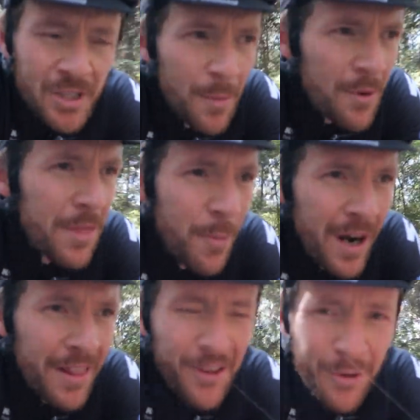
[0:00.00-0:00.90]
So I'm with
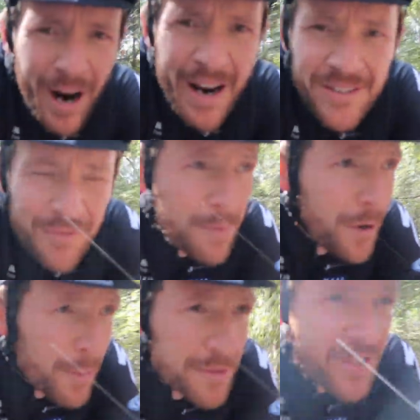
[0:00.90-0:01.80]
one of the greats of the
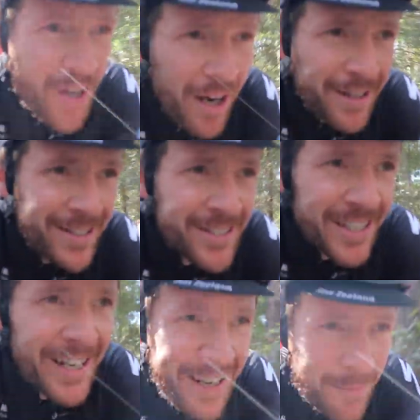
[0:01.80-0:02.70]
Melbourne cycling
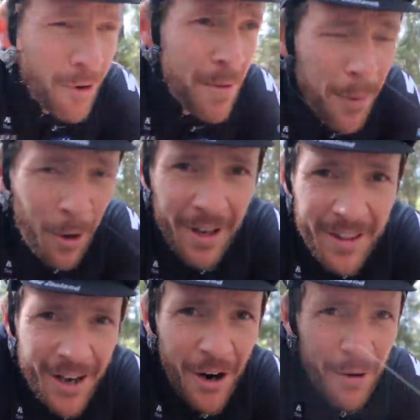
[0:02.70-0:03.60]
scene and more
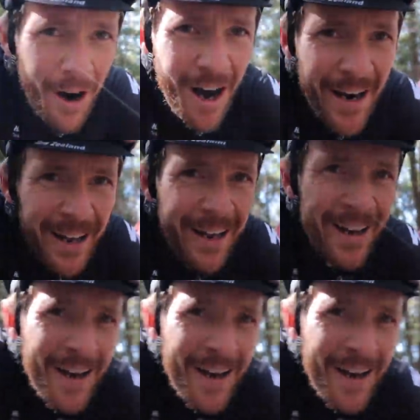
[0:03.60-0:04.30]
importantly the hill ride.